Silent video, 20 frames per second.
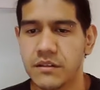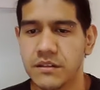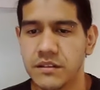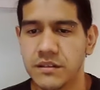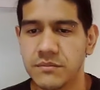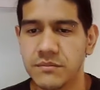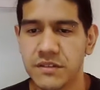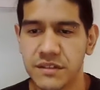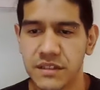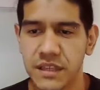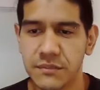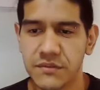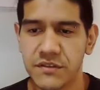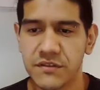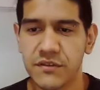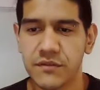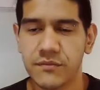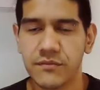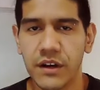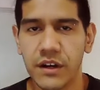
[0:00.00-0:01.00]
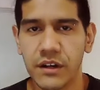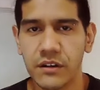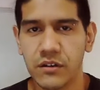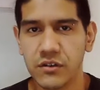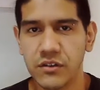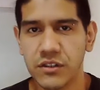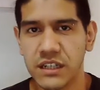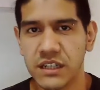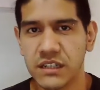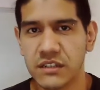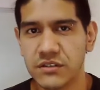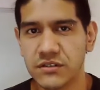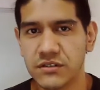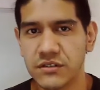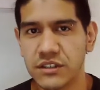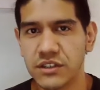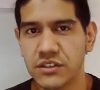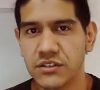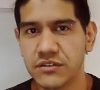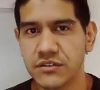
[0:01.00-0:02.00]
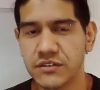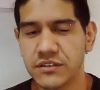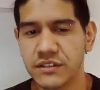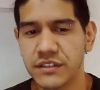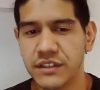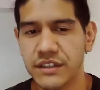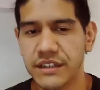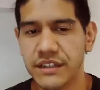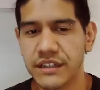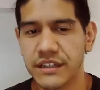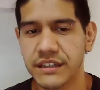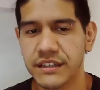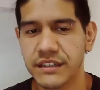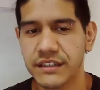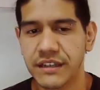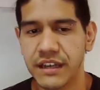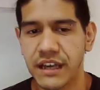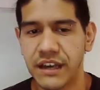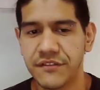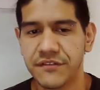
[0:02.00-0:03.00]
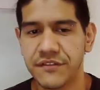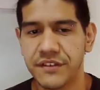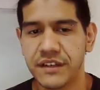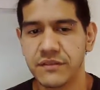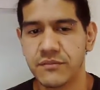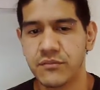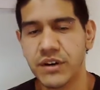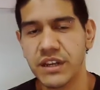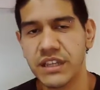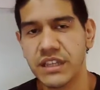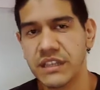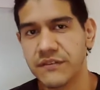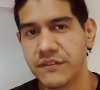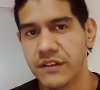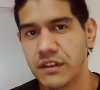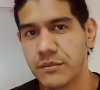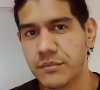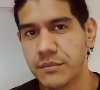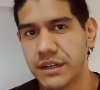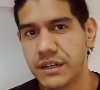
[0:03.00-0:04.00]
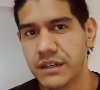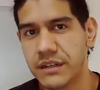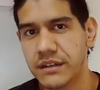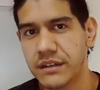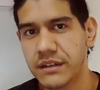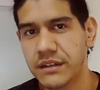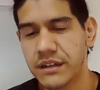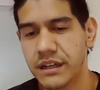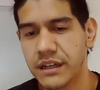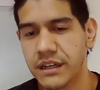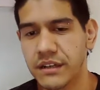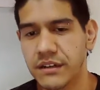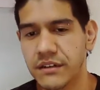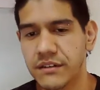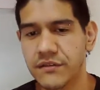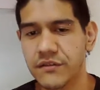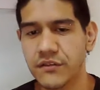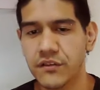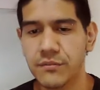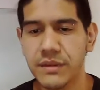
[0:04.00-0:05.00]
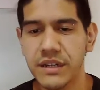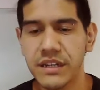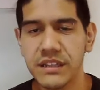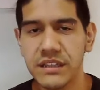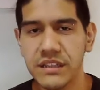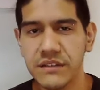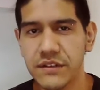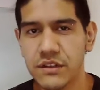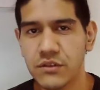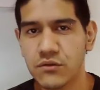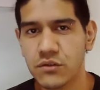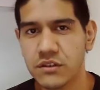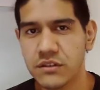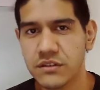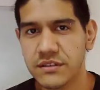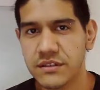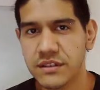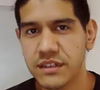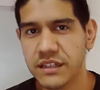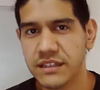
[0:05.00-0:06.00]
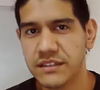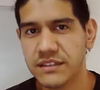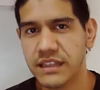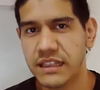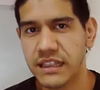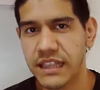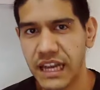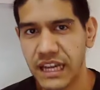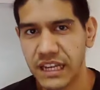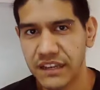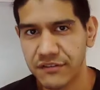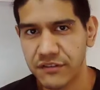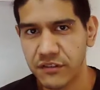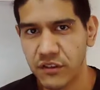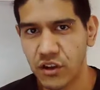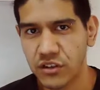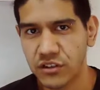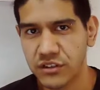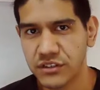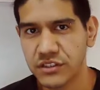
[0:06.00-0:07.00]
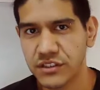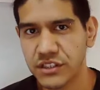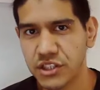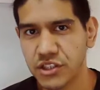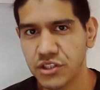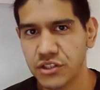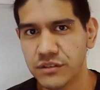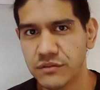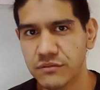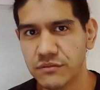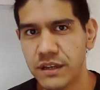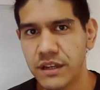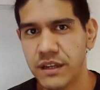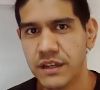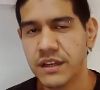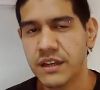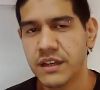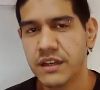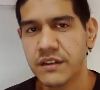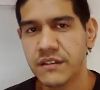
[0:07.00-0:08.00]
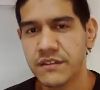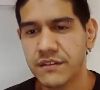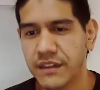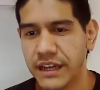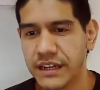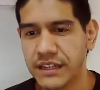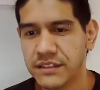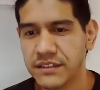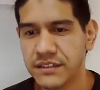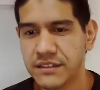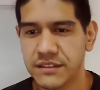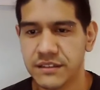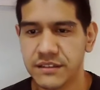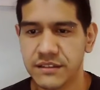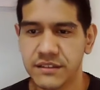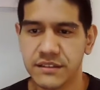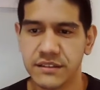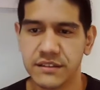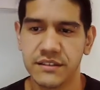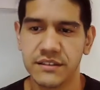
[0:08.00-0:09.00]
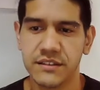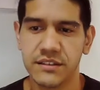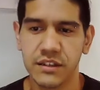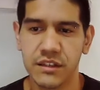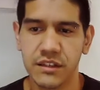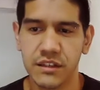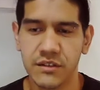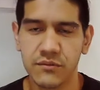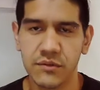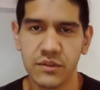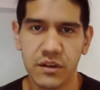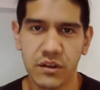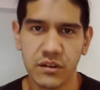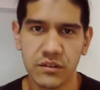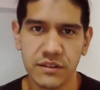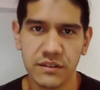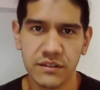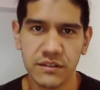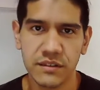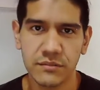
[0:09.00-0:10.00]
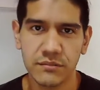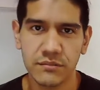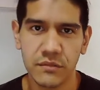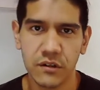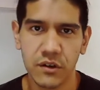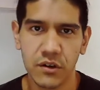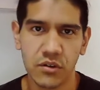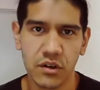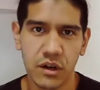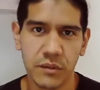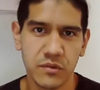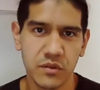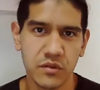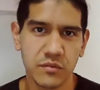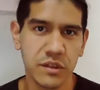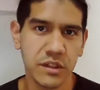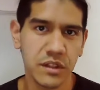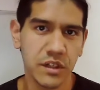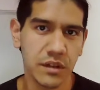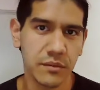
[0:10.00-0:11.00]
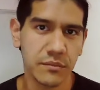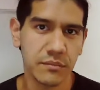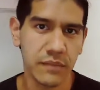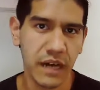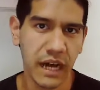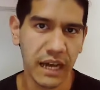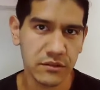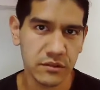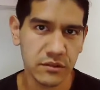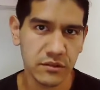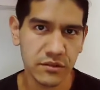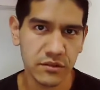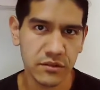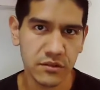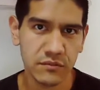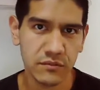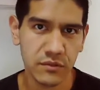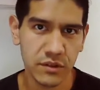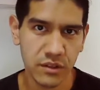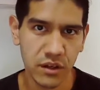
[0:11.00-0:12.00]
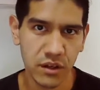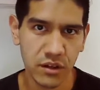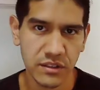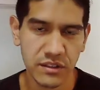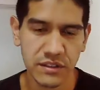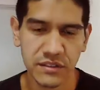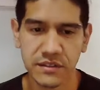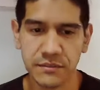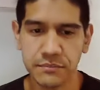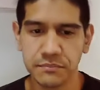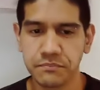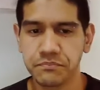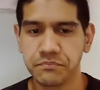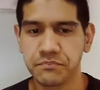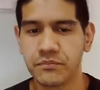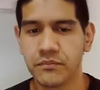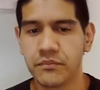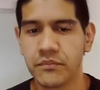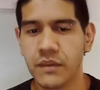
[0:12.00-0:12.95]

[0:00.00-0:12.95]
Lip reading: Autism stems from biological conditions that affect brain development, and for many individuals, it is a lifelong condition. That is, children with autism grow up to become adults with autism.